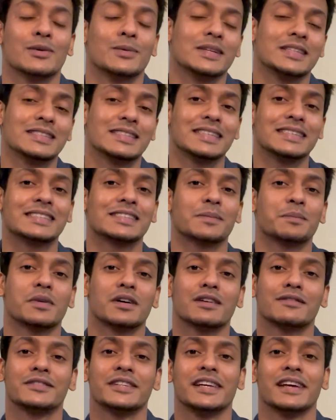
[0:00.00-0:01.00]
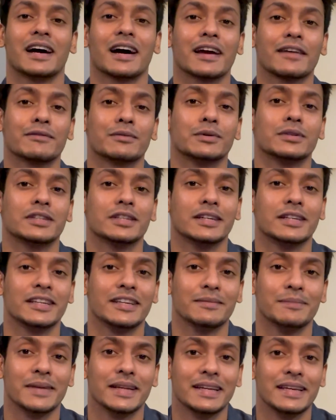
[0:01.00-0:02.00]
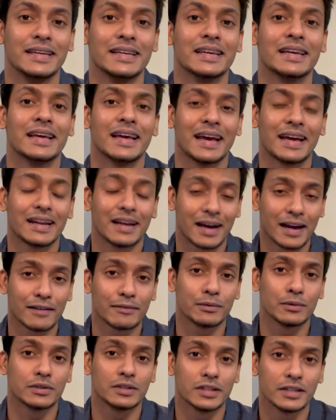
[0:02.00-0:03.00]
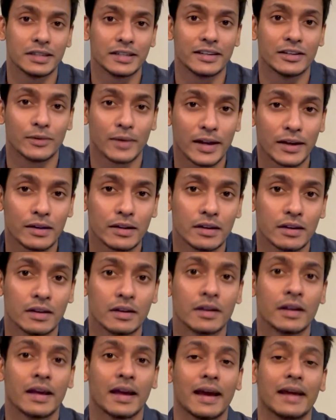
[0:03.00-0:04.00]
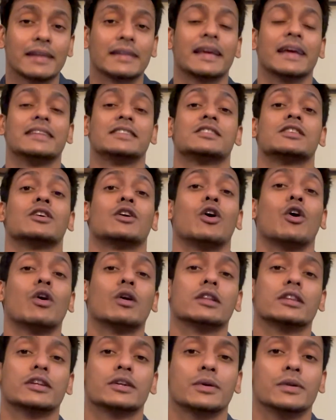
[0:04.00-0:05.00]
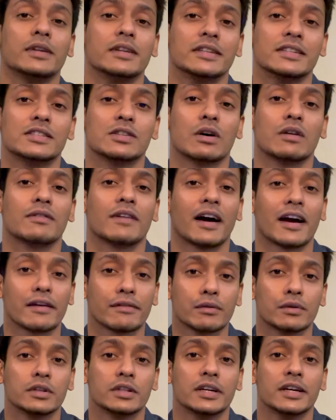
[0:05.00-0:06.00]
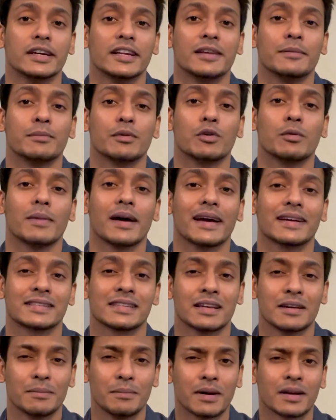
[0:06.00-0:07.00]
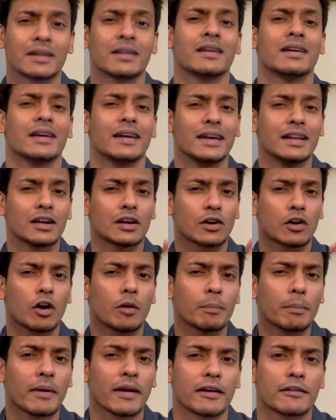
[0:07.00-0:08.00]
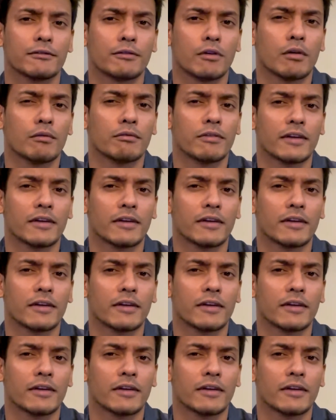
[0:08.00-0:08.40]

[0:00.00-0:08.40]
which sits above the iPhone 13 mini and iPhone 13 regular and gets all the goodness of iPhone 13 Pro Max but in a compact form